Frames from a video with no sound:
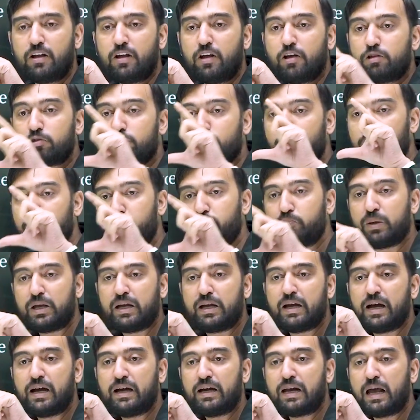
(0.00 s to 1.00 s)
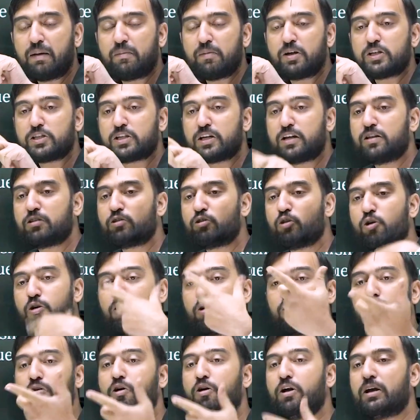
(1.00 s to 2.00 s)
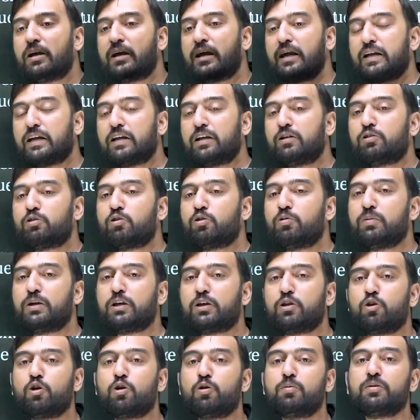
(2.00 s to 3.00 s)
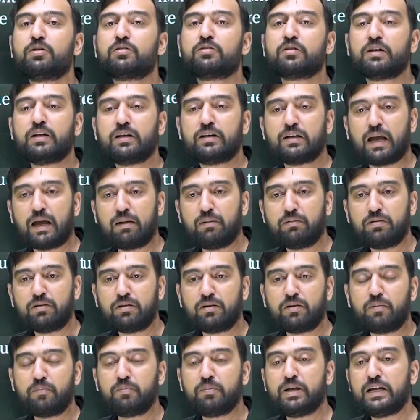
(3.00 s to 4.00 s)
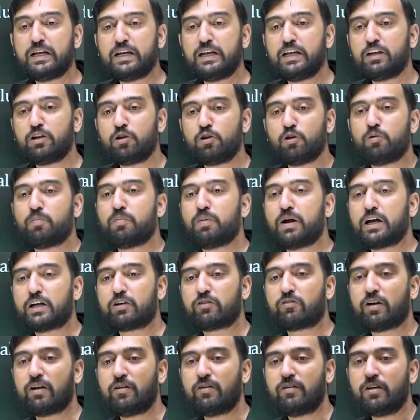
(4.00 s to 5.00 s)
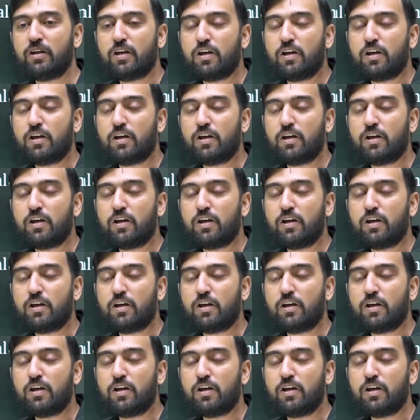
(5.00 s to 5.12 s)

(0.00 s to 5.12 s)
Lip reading: So, bigger dimension is getting to be cubed 3 times, b d cube by 12.